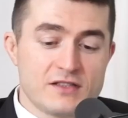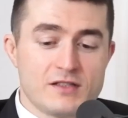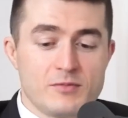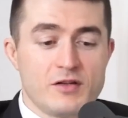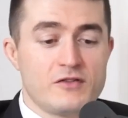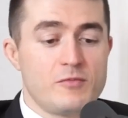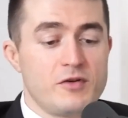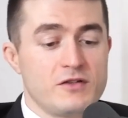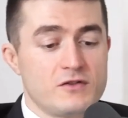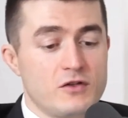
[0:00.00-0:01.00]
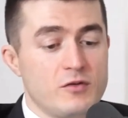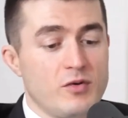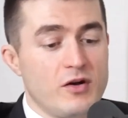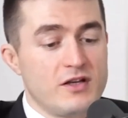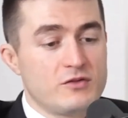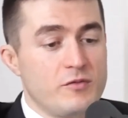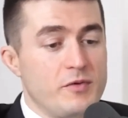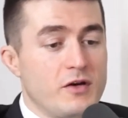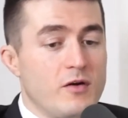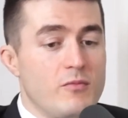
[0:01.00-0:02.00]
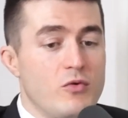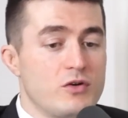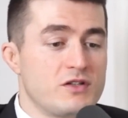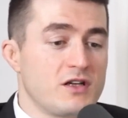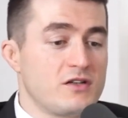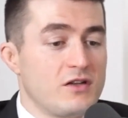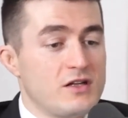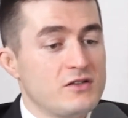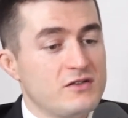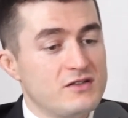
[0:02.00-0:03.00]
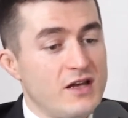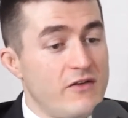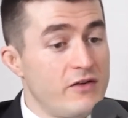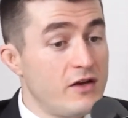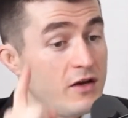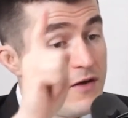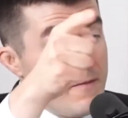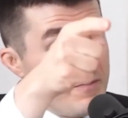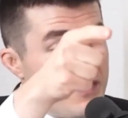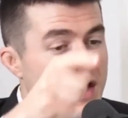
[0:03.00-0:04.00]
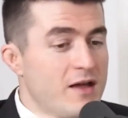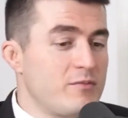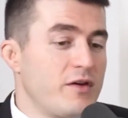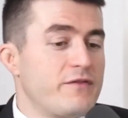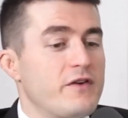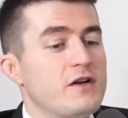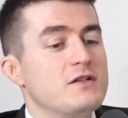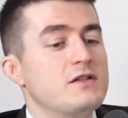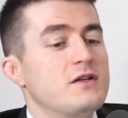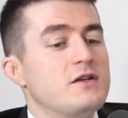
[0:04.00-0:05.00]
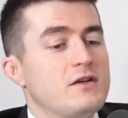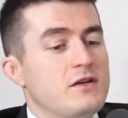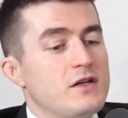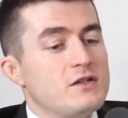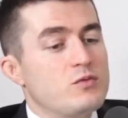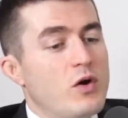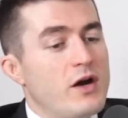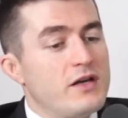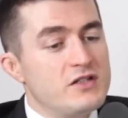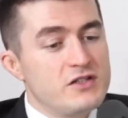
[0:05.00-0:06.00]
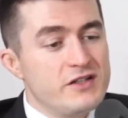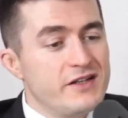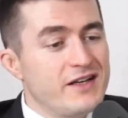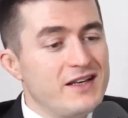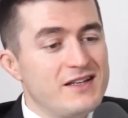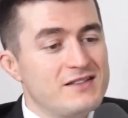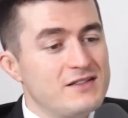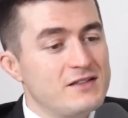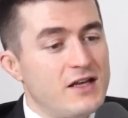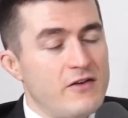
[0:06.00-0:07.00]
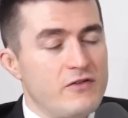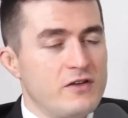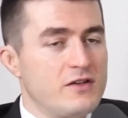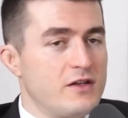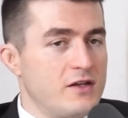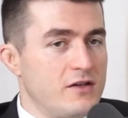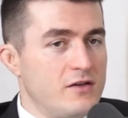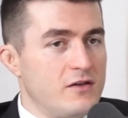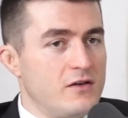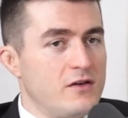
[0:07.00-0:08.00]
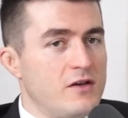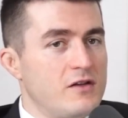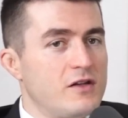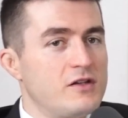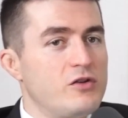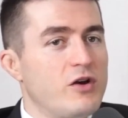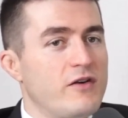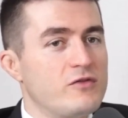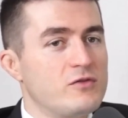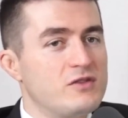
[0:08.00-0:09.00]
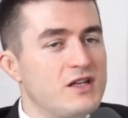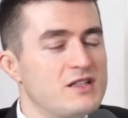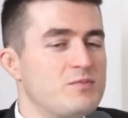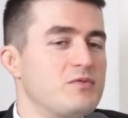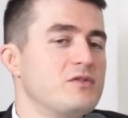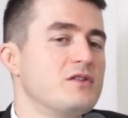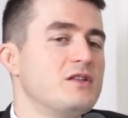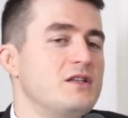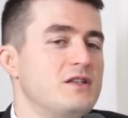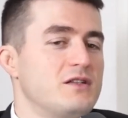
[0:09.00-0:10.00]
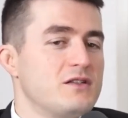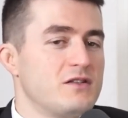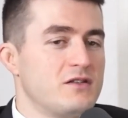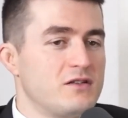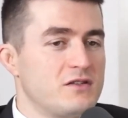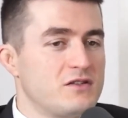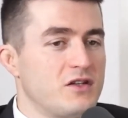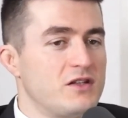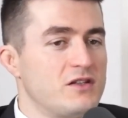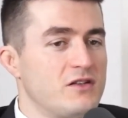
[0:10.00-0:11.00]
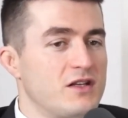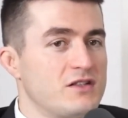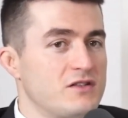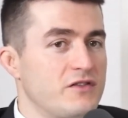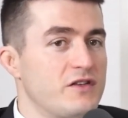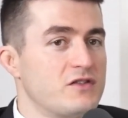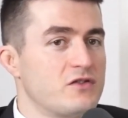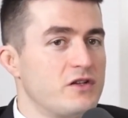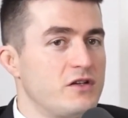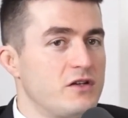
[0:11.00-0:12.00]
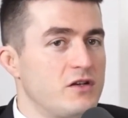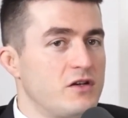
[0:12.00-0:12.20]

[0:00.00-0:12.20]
is something you have to be concerned about as we become more technologically savvy. That, my friend, is why engineering isn't everything. That you have to desperately study the lessons of history.